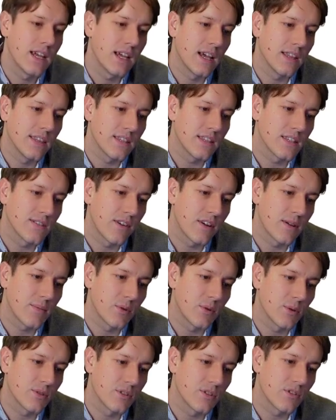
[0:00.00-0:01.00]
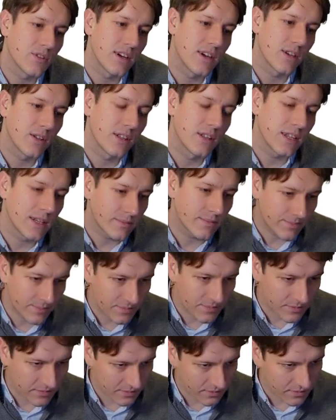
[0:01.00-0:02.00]
And this is a very important triangle here,
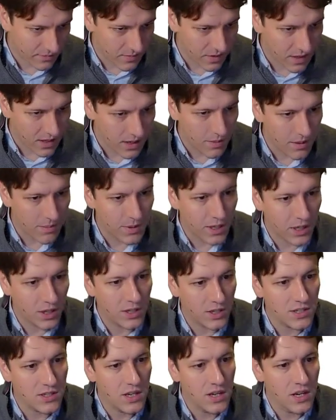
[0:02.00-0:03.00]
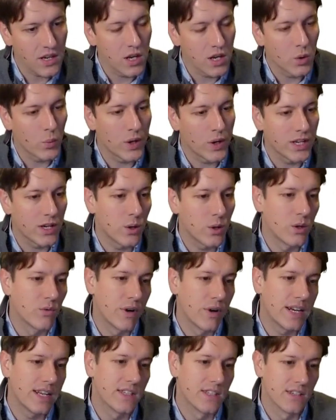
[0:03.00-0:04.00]
because we know the
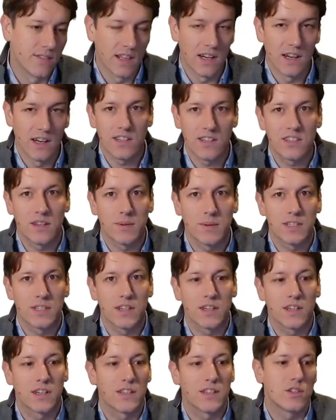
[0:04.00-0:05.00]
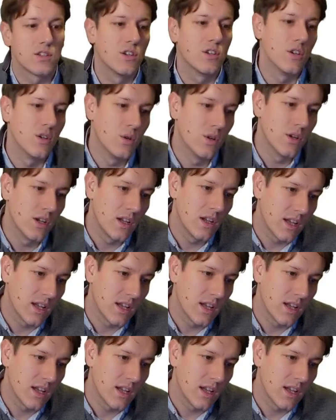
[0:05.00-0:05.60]
radius of the large semicircle is 2,